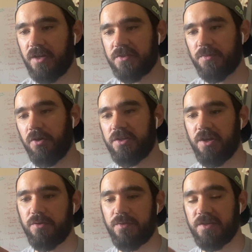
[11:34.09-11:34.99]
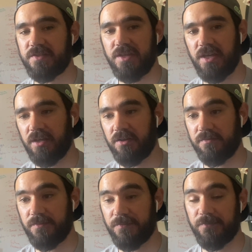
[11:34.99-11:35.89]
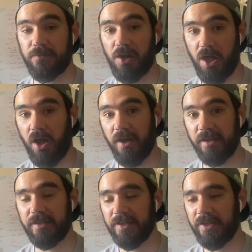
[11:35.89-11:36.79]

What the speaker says: So I know this thing can fly